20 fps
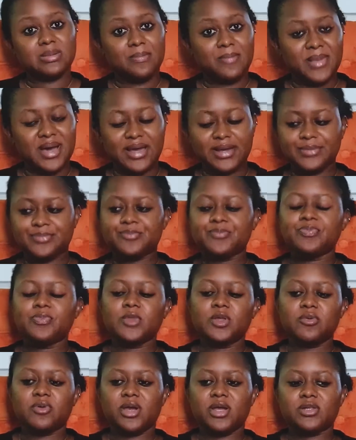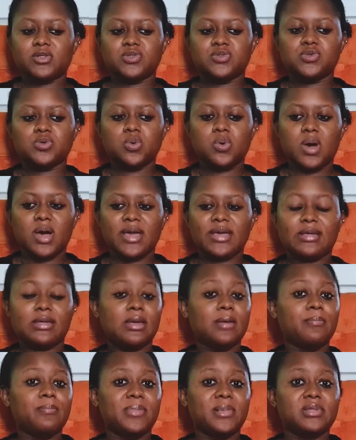mine, right? So I
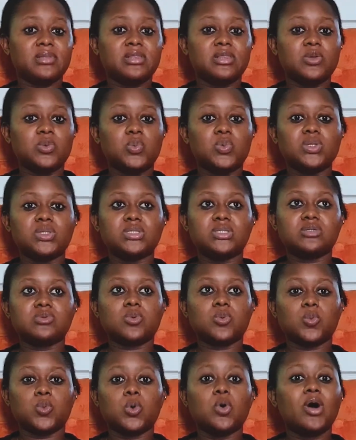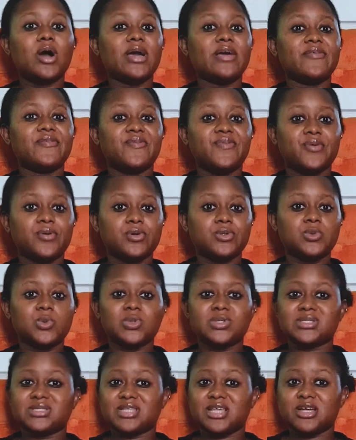kept battling with what I felt
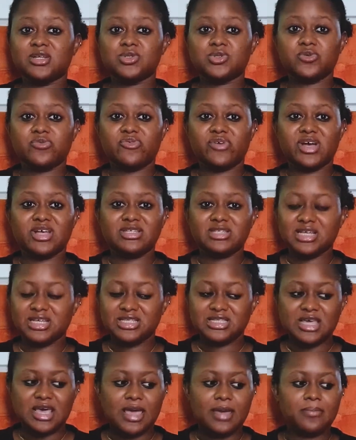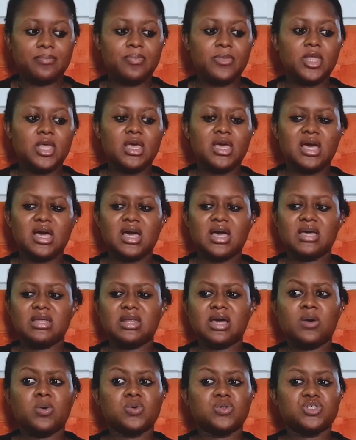was dandruff at that time,
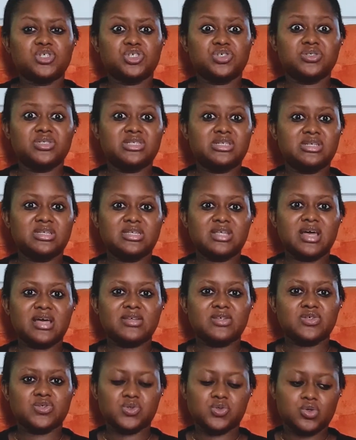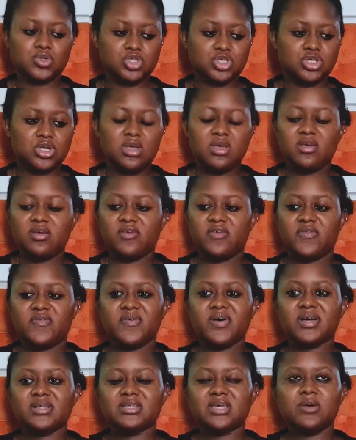and I was treating it as such. In
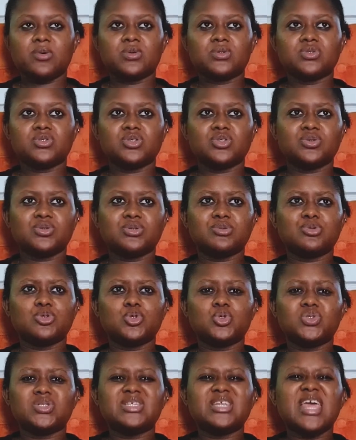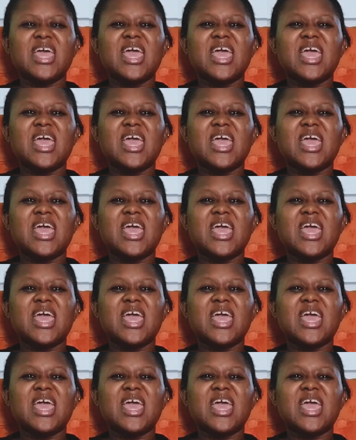fact, I was just using